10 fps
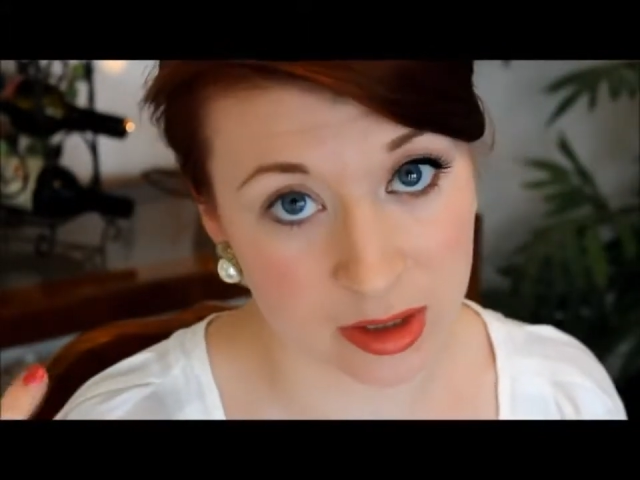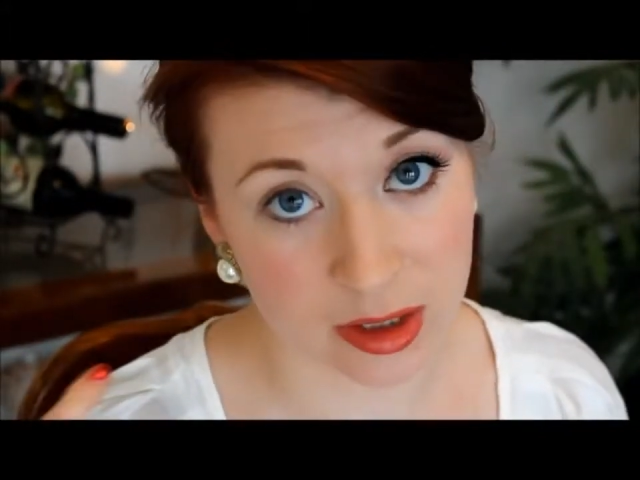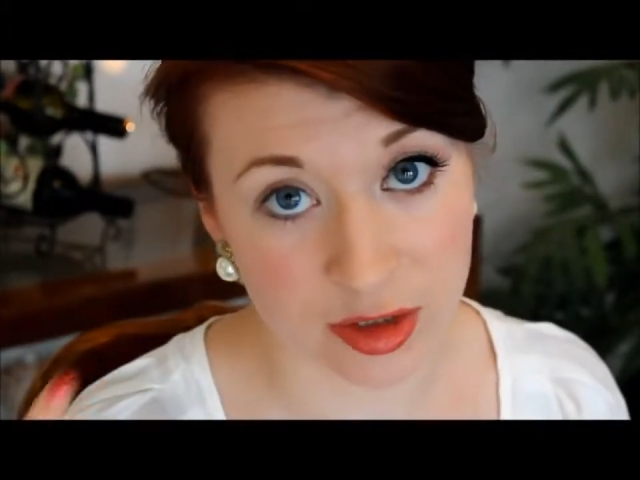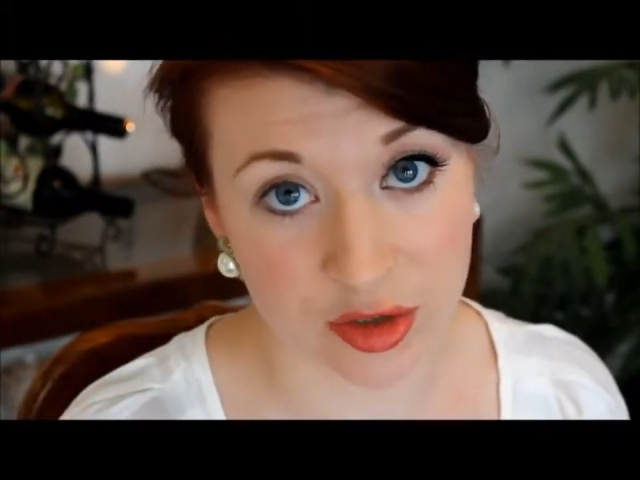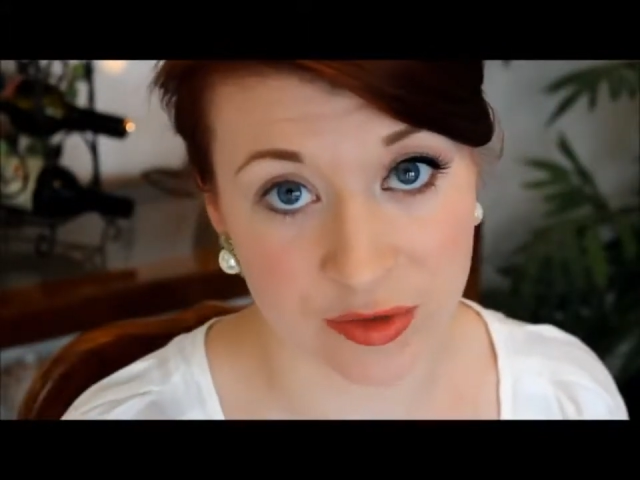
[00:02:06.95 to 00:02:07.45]

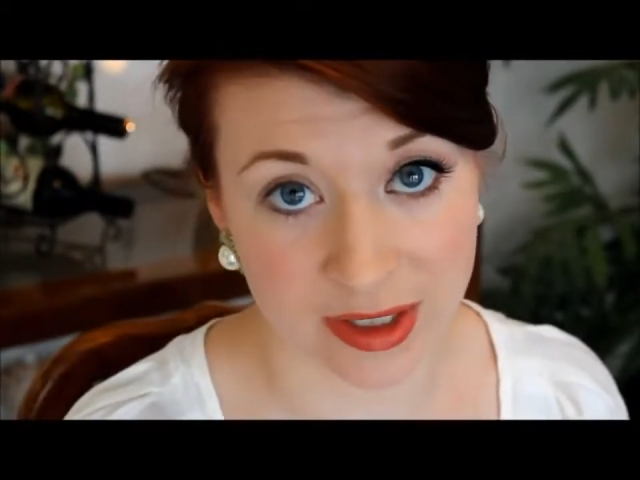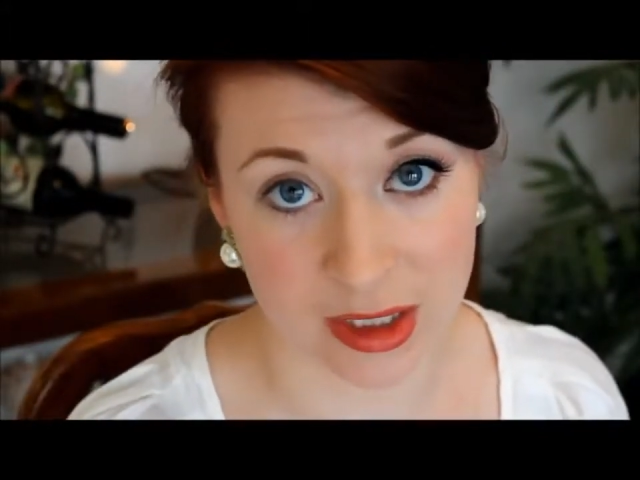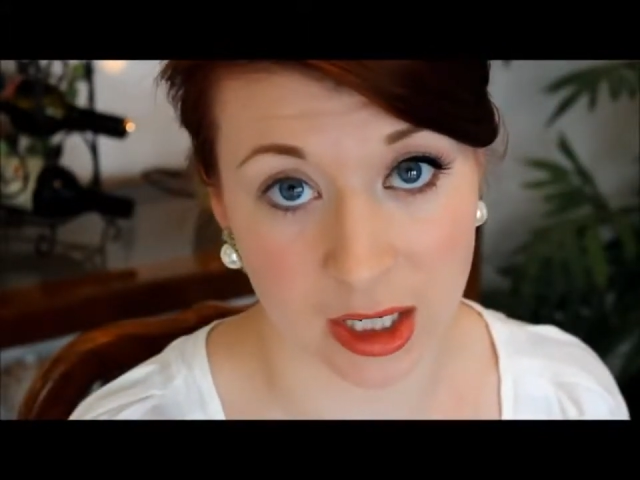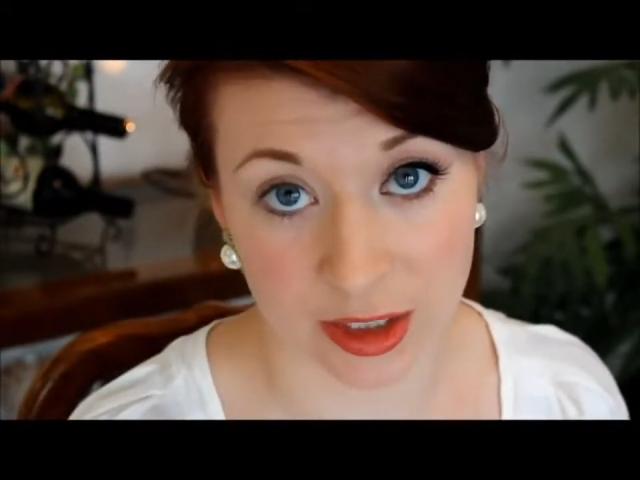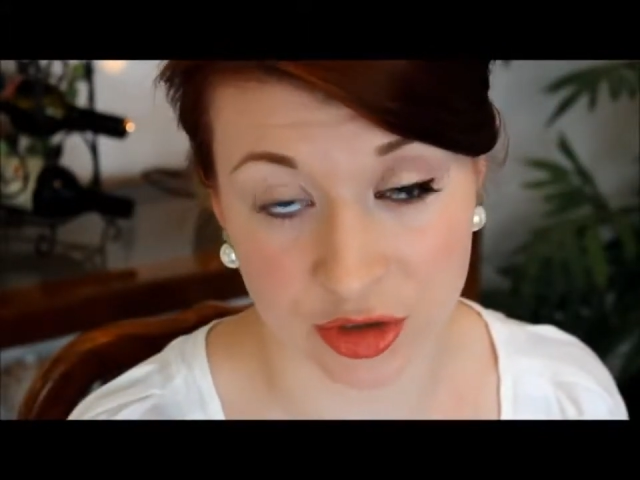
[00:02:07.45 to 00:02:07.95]
the Too Faced
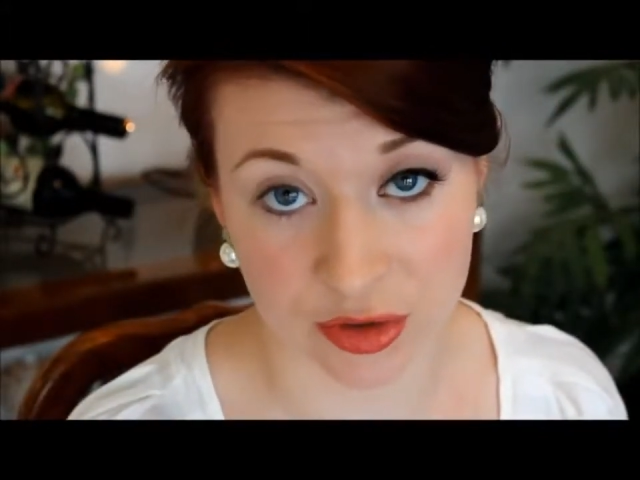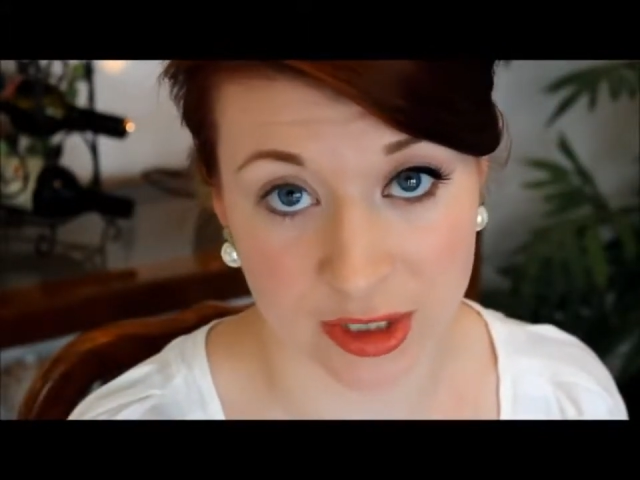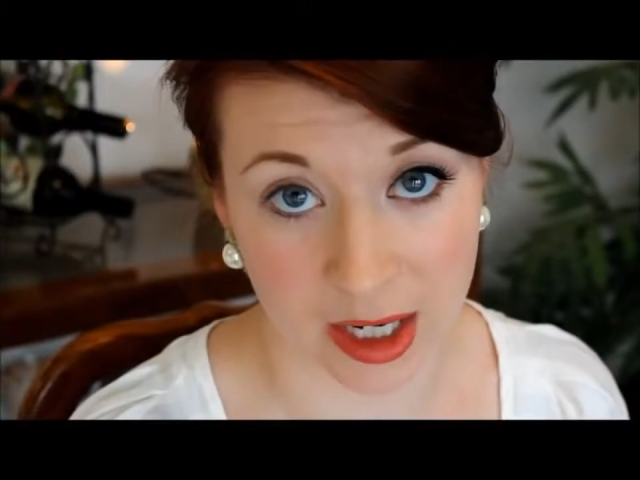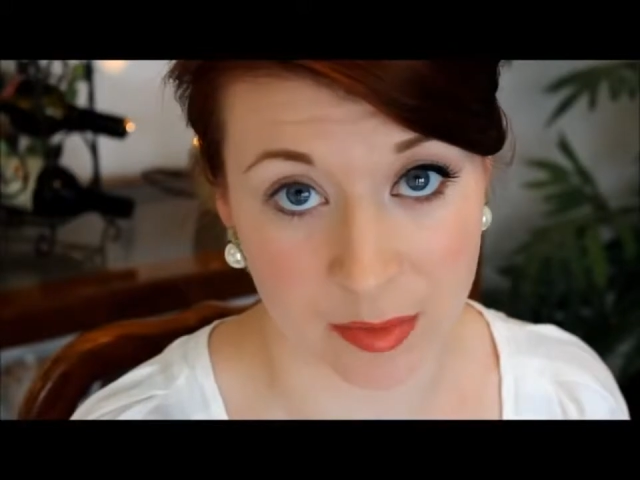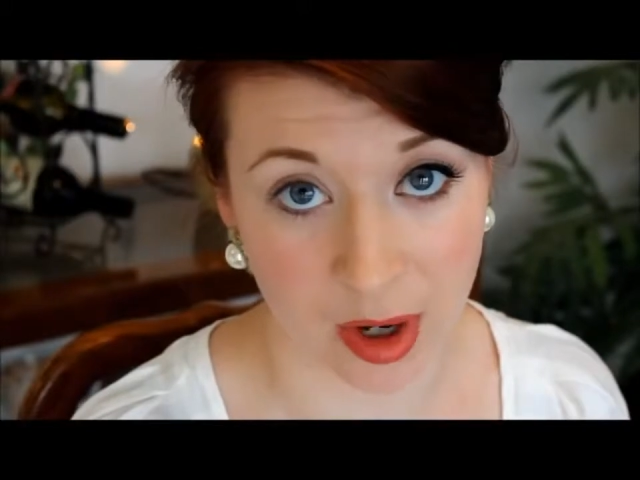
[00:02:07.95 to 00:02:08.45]
Eye Insurance
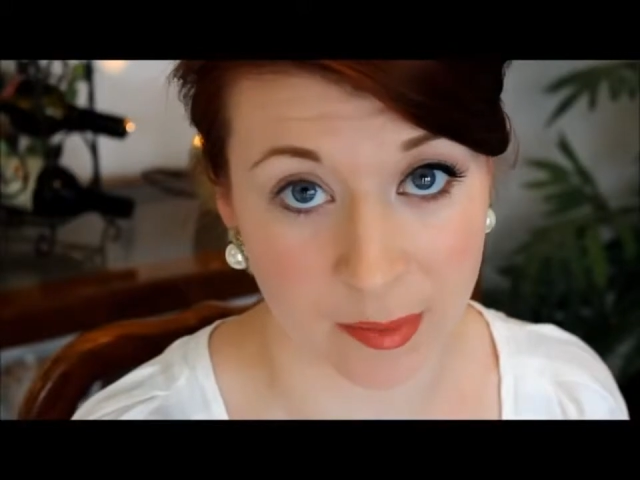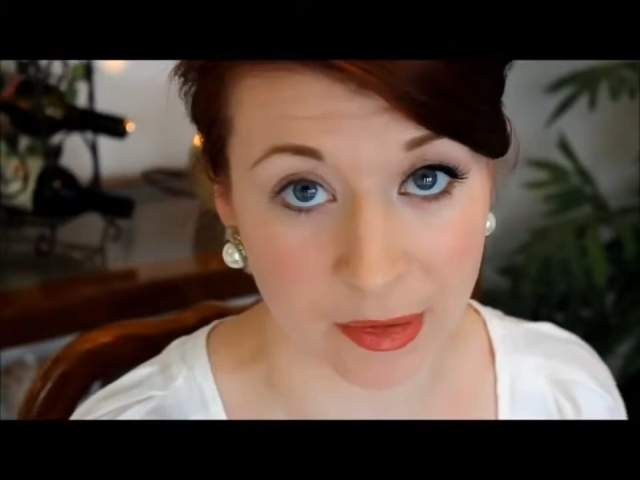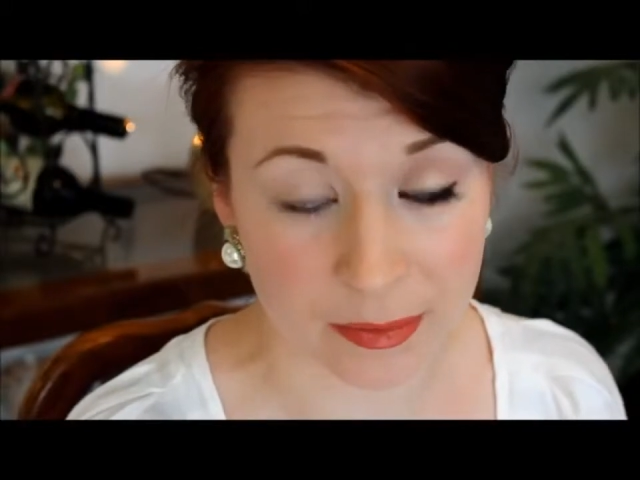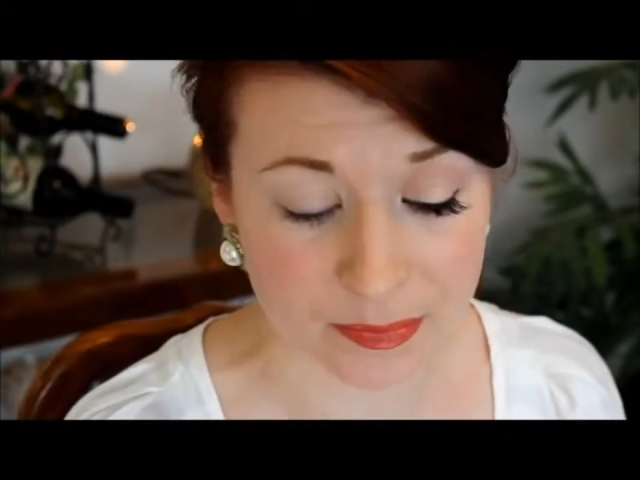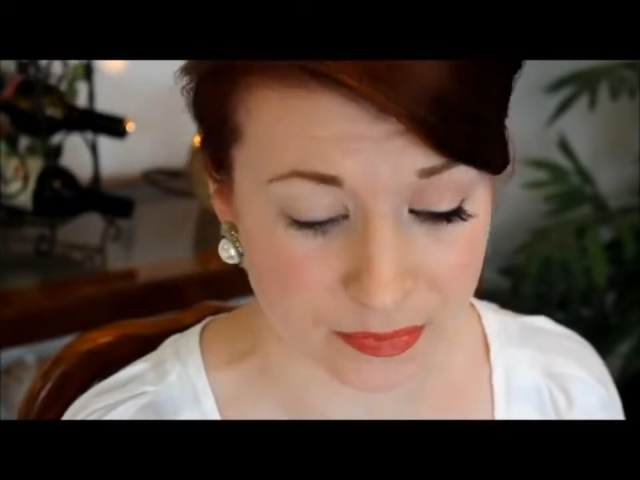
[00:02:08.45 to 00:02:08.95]
Eye
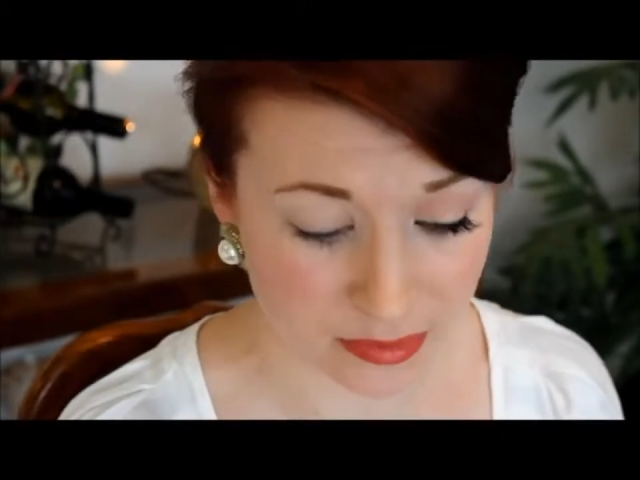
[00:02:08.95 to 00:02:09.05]
Primer,